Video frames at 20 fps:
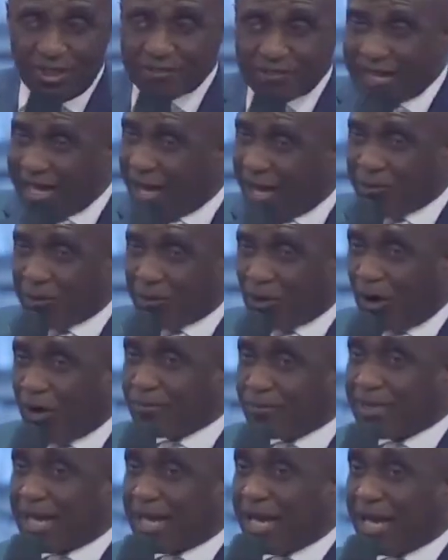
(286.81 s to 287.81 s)
He said, I am
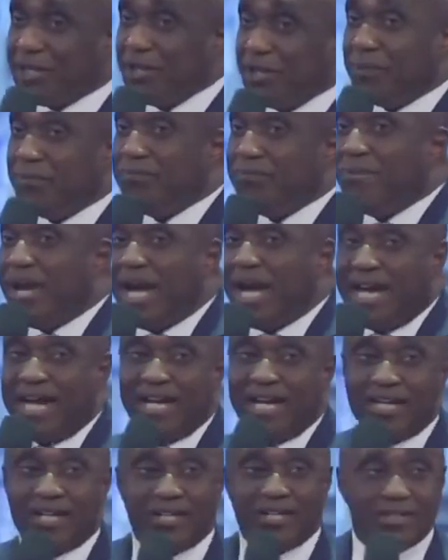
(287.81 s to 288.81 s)
come that you
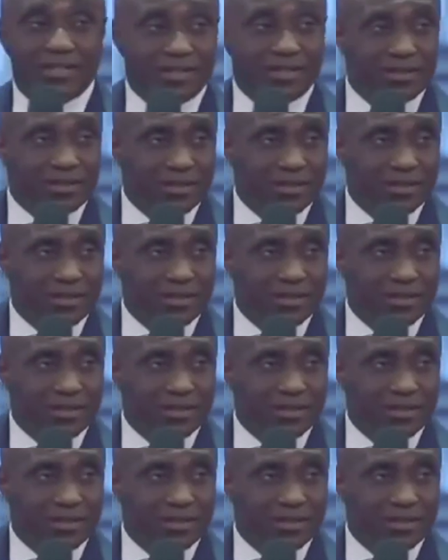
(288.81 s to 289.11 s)
may